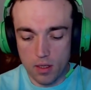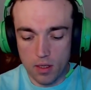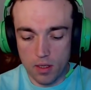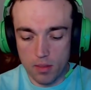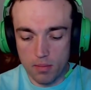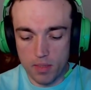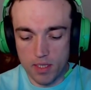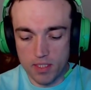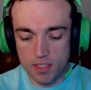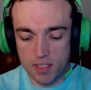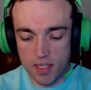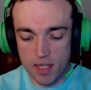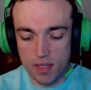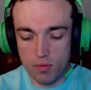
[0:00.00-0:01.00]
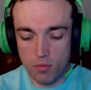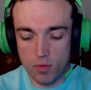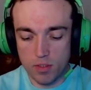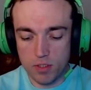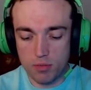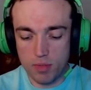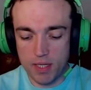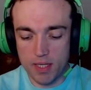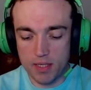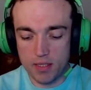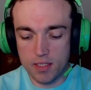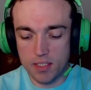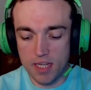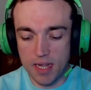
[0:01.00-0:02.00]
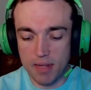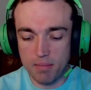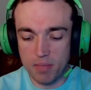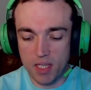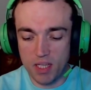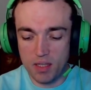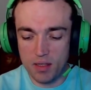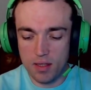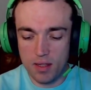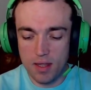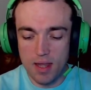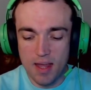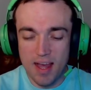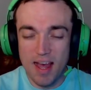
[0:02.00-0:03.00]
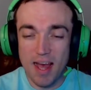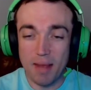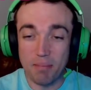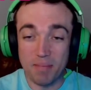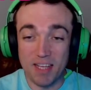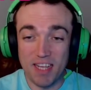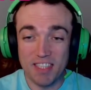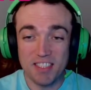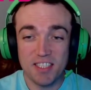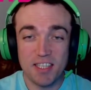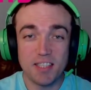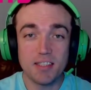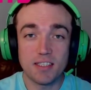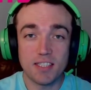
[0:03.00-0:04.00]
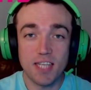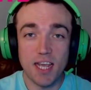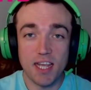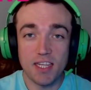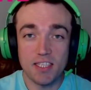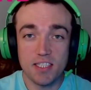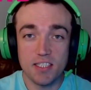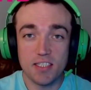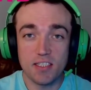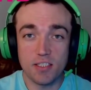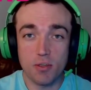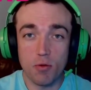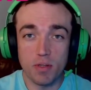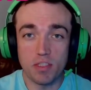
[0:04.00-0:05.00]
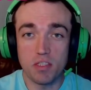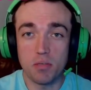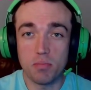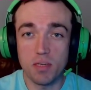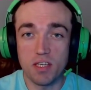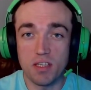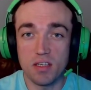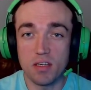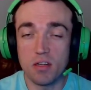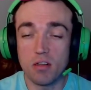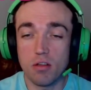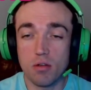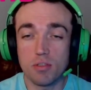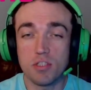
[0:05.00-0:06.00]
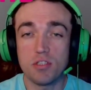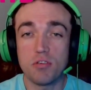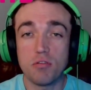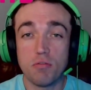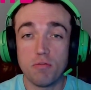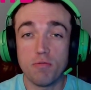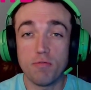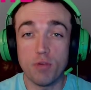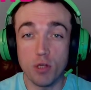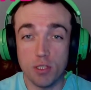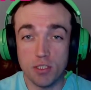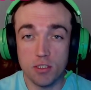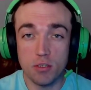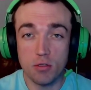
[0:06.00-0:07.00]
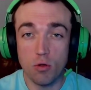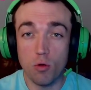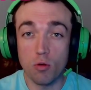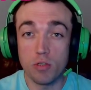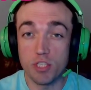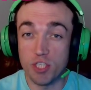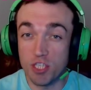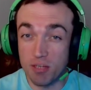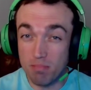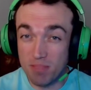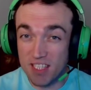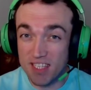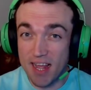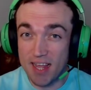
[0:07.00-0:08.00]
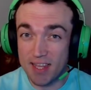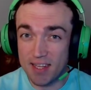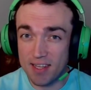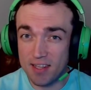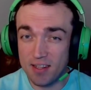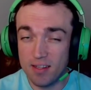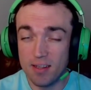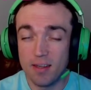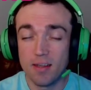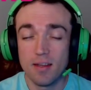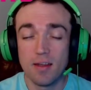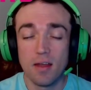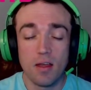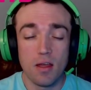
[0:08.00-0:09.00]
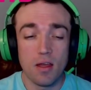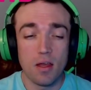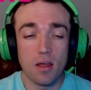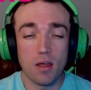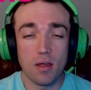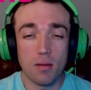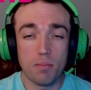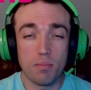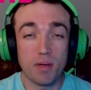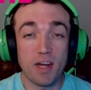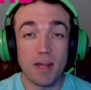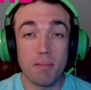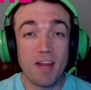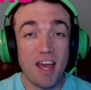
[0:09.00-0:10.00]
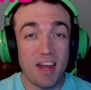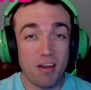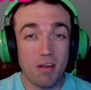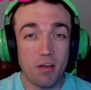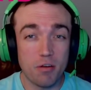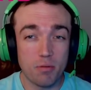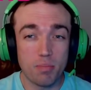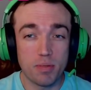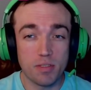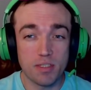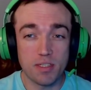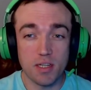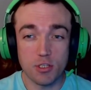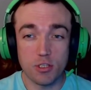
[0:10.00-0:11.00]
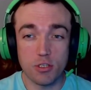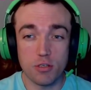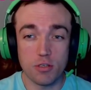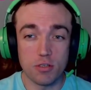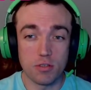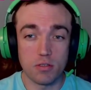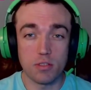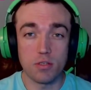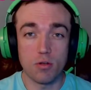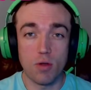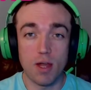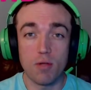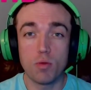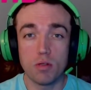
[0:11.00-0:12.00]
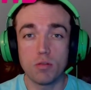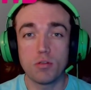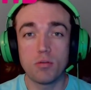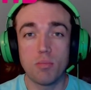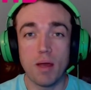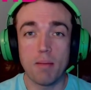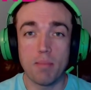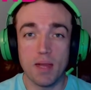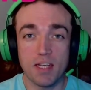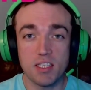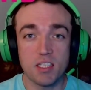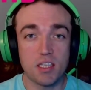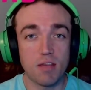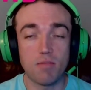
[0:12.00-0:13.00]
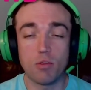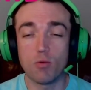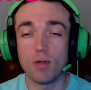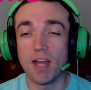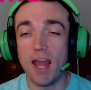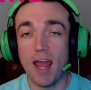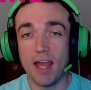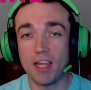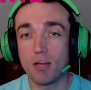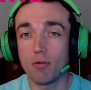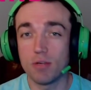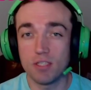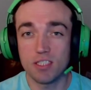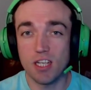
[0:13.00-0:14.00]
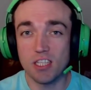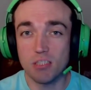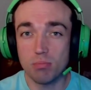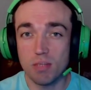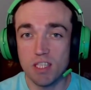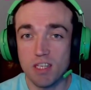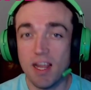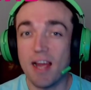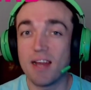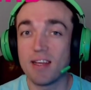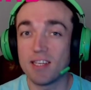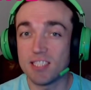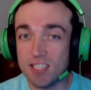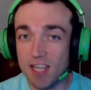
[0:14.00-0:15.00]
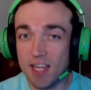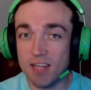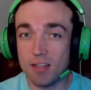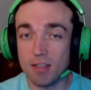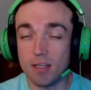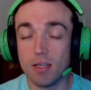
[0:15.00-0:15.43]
is that once we hit the zombie, I'm guessing the taste is going to be close to foot or gym sock, but I'm not 100% sure, so I will do my best to give you an accurate assessment on exactly